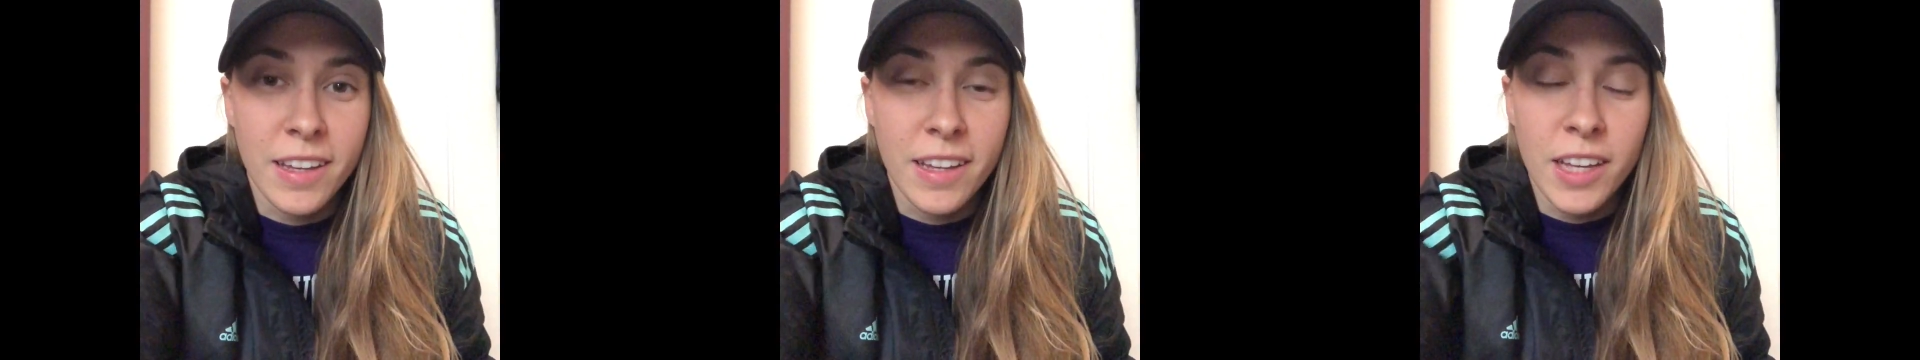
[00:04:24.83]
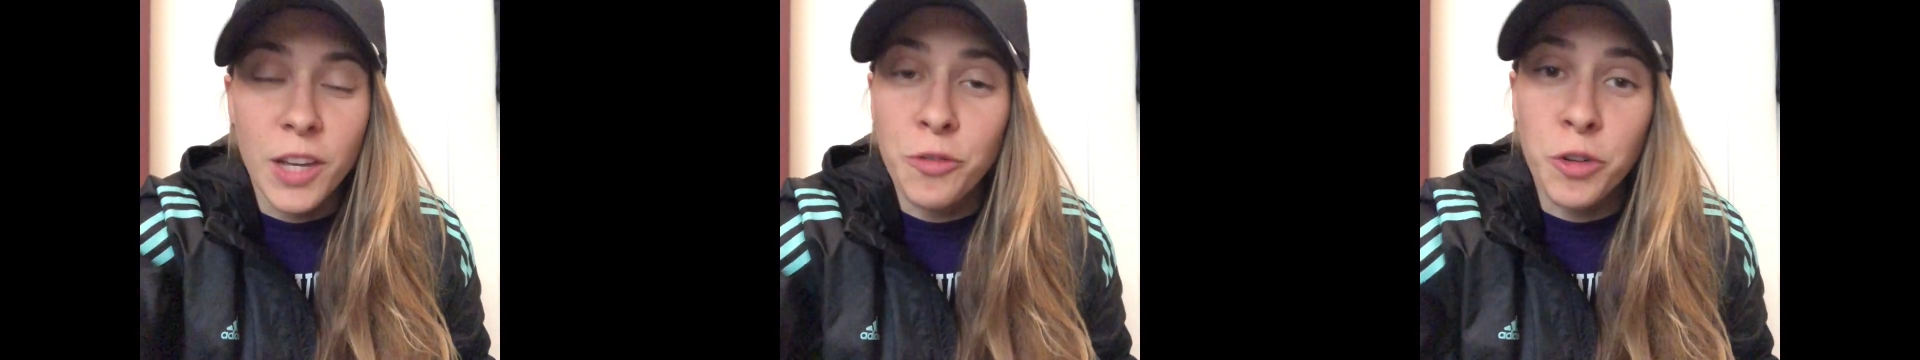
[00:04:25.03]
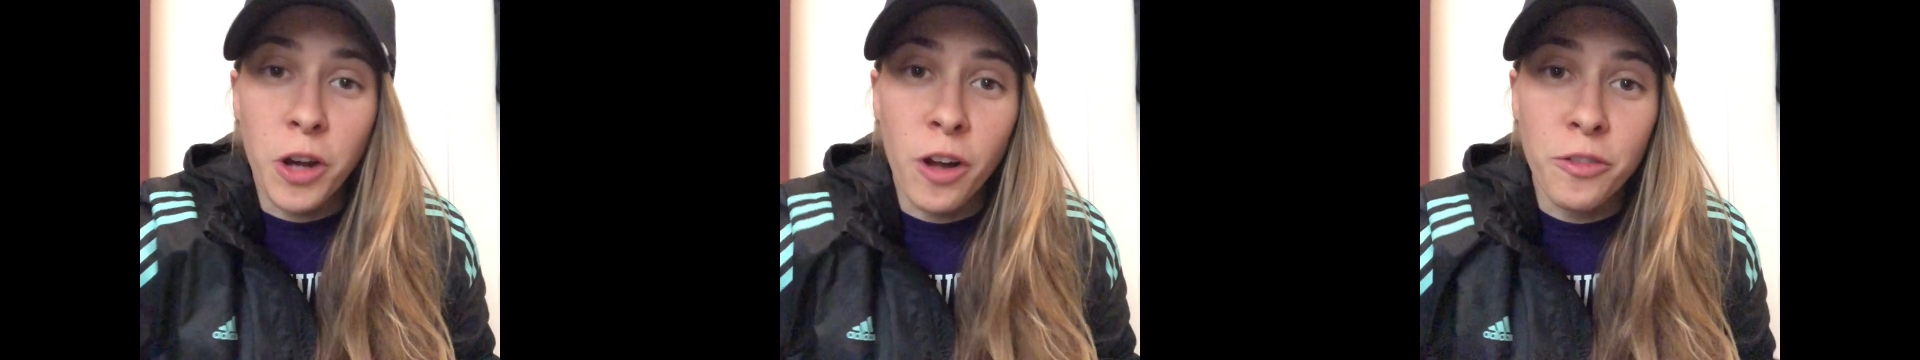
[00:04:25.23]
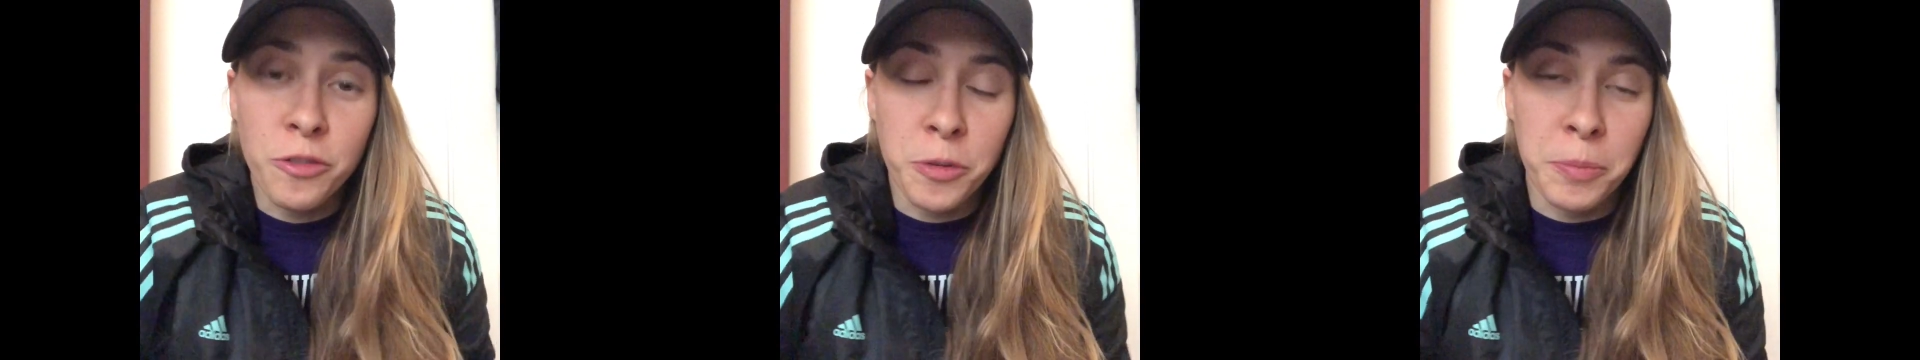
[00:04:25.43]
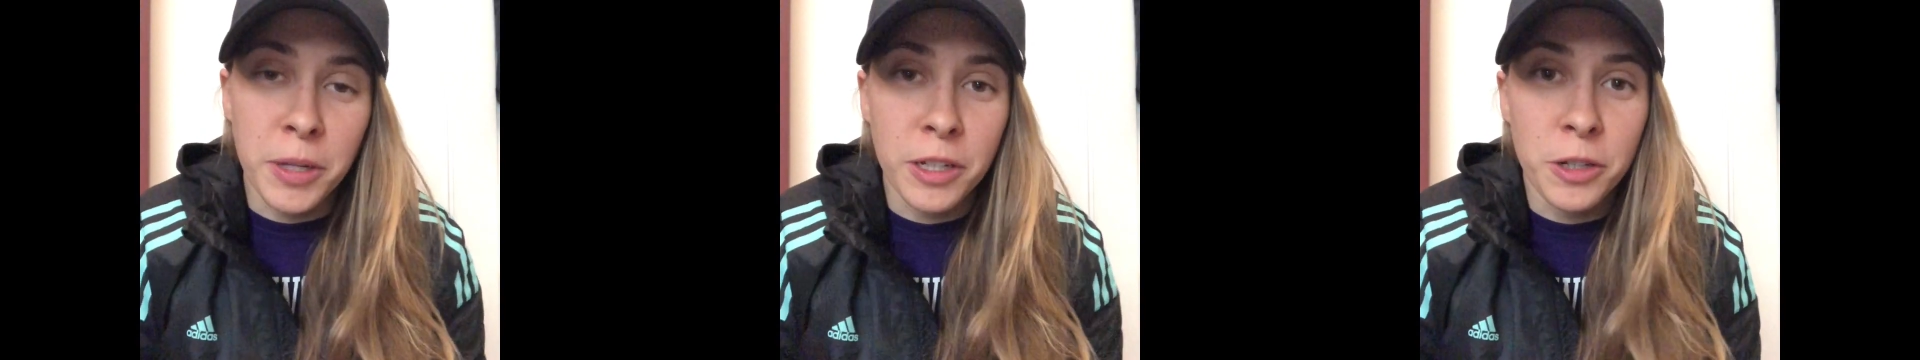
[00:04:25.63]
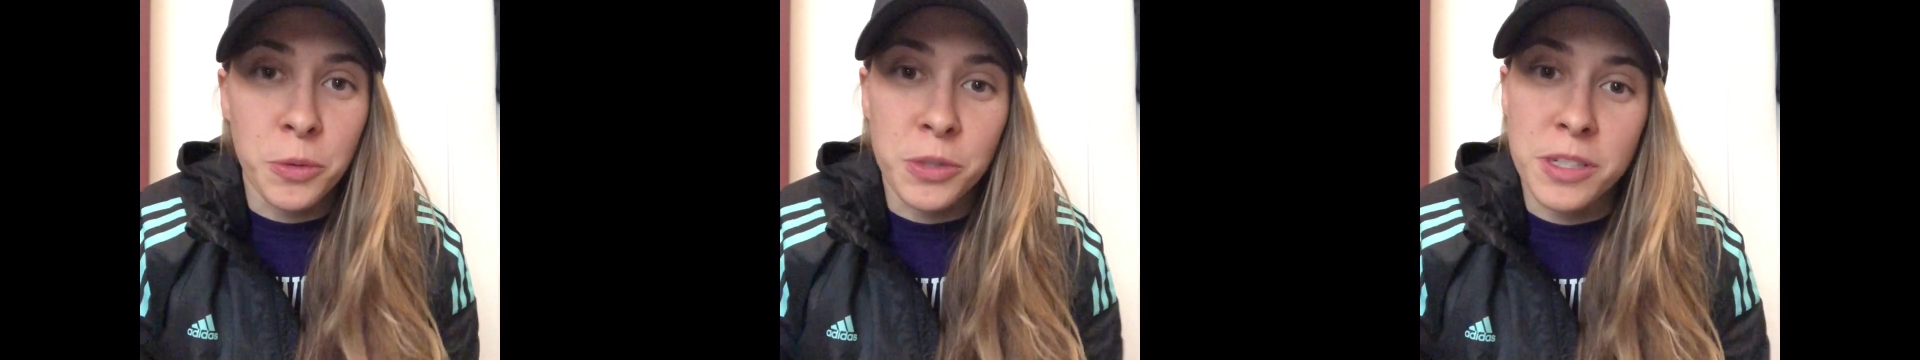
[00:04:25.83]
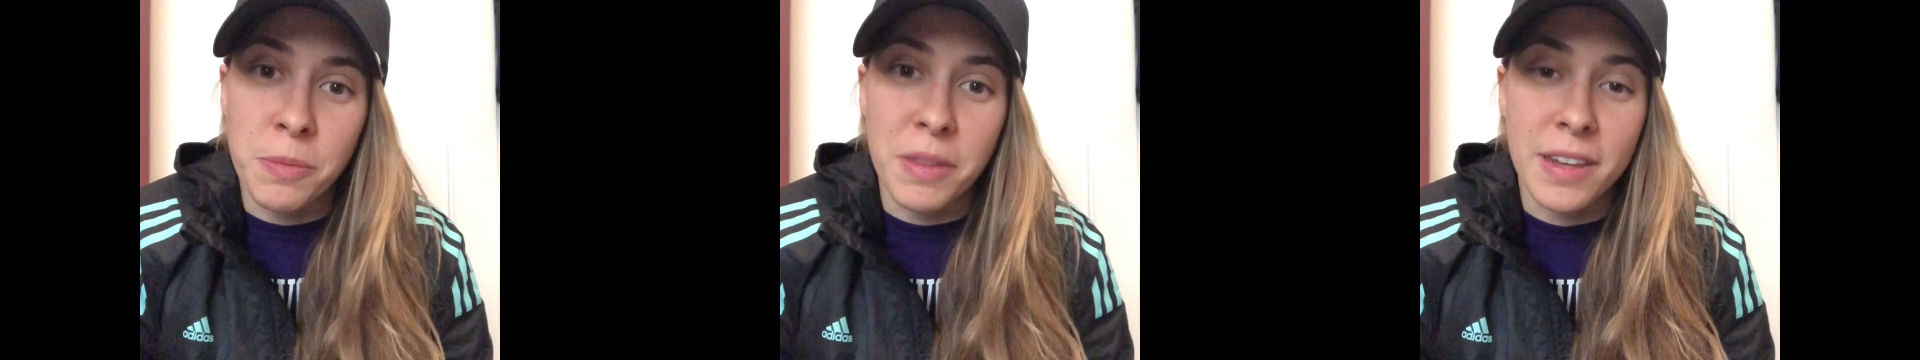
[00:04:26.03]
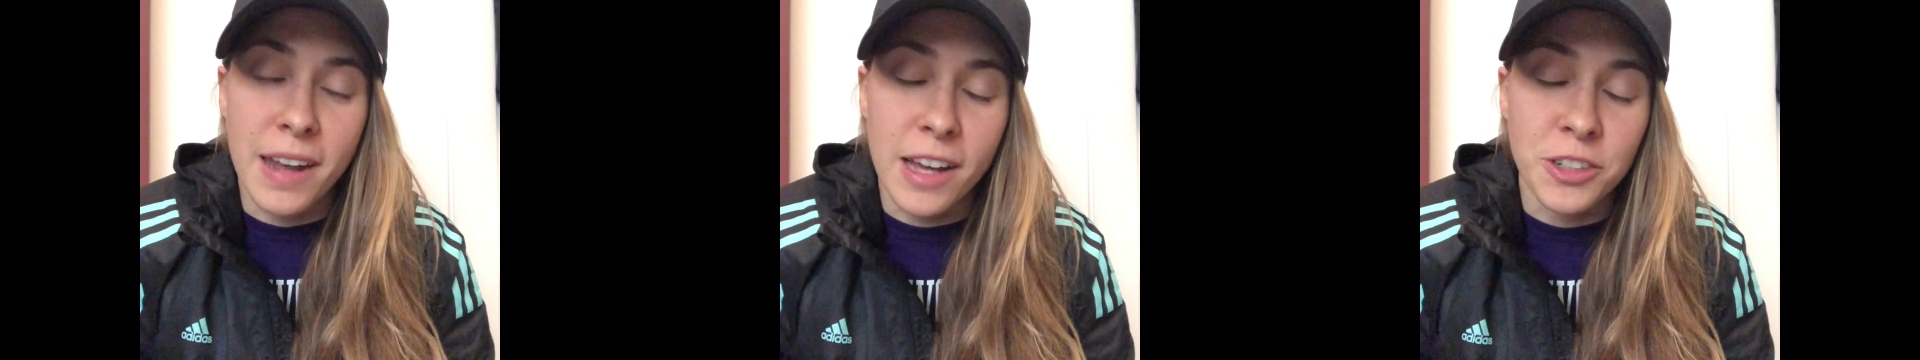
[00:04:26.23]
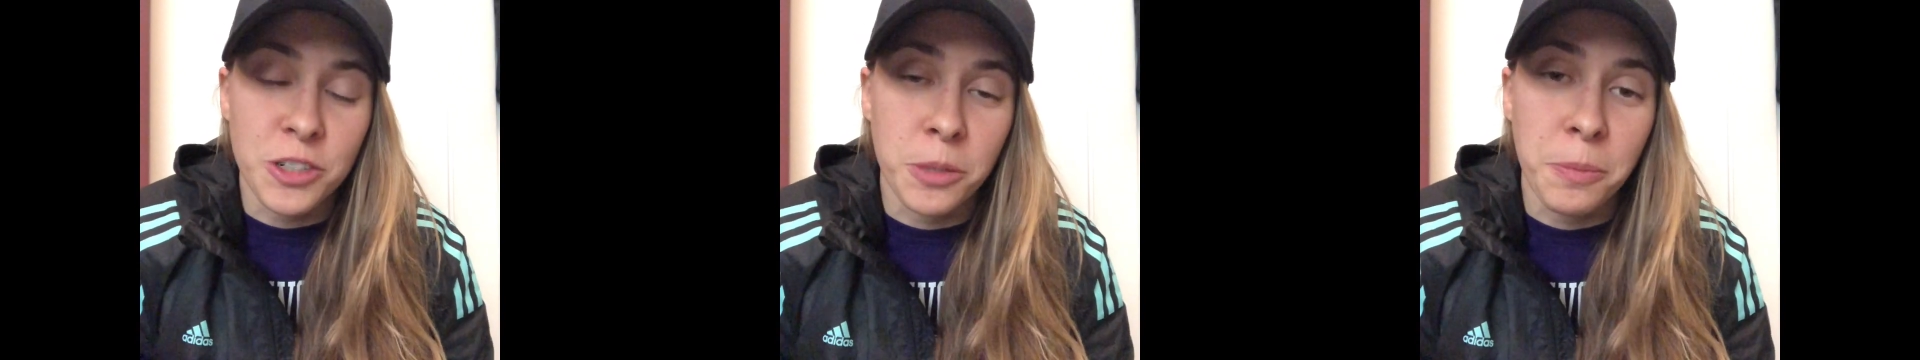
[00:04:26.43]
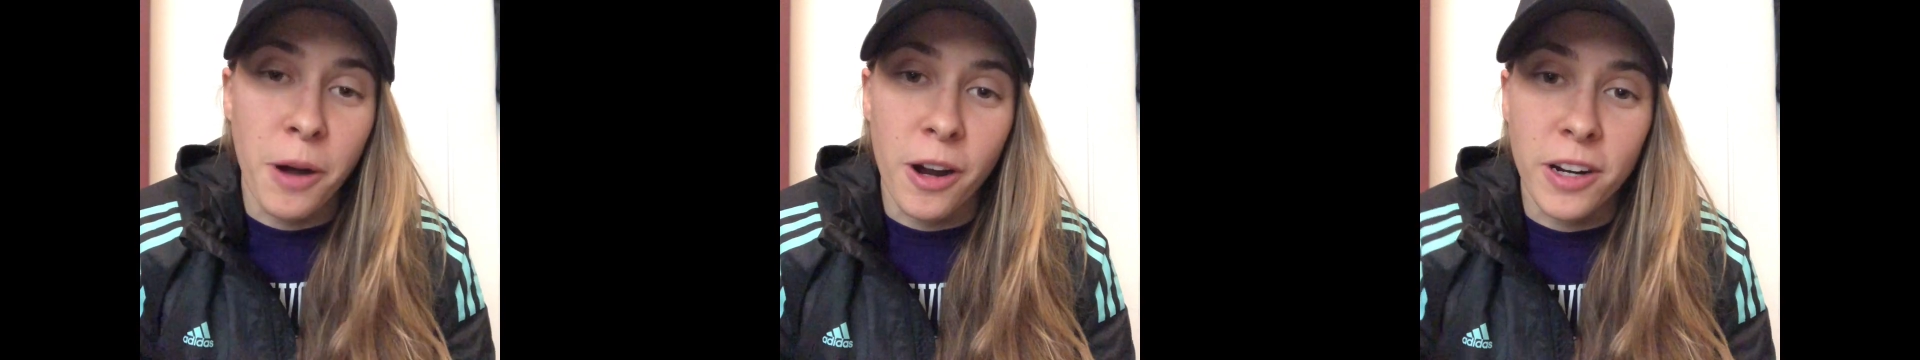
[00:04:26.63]
If you're unfamiliar with some of the
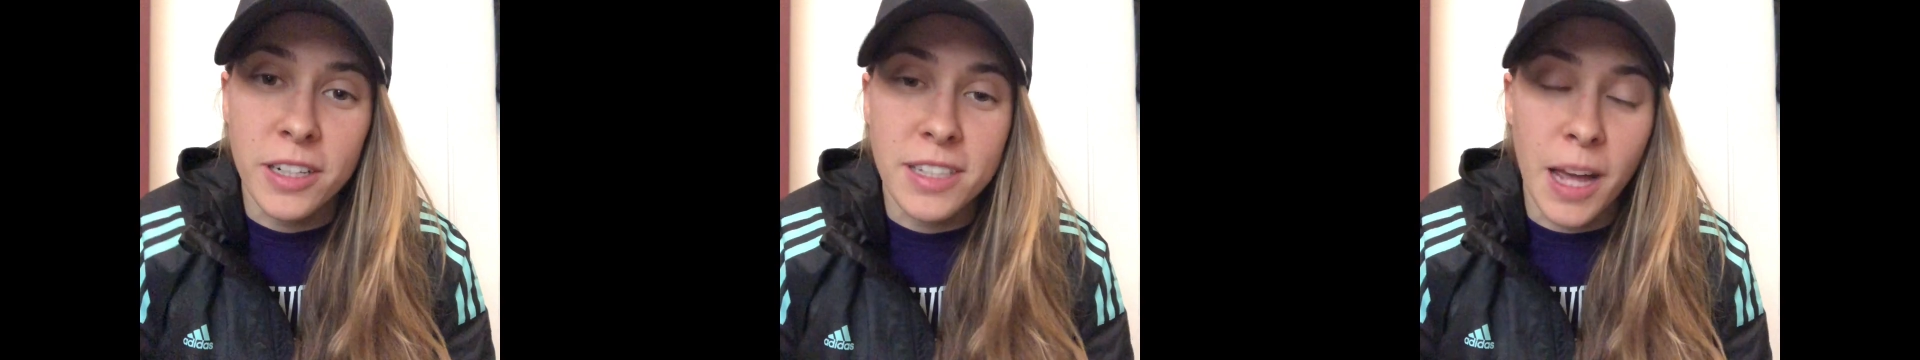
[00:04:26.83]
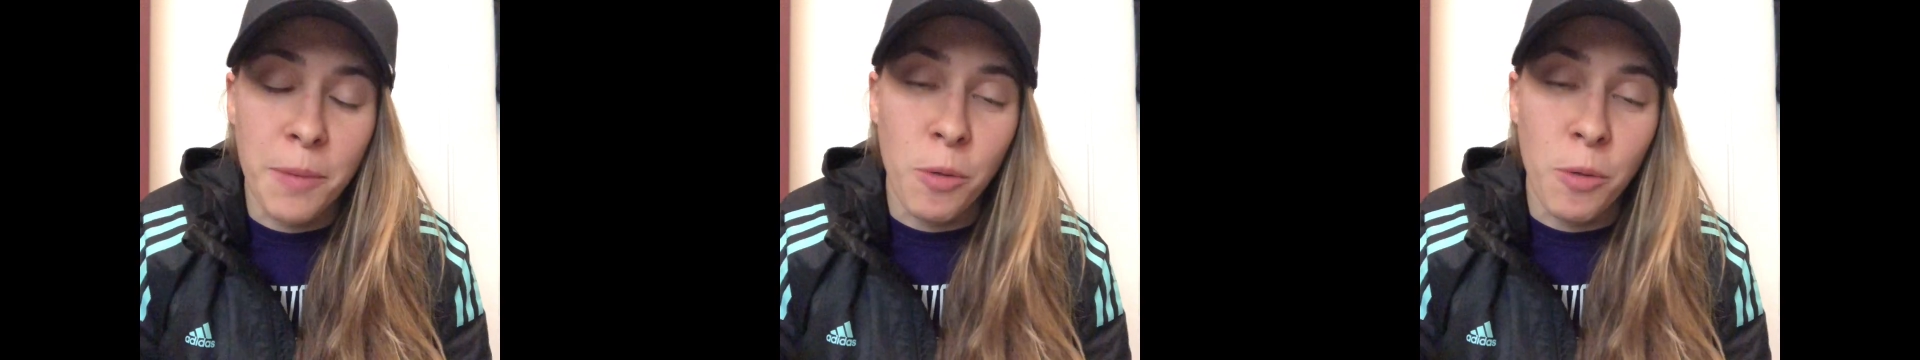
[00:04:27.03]
national parks,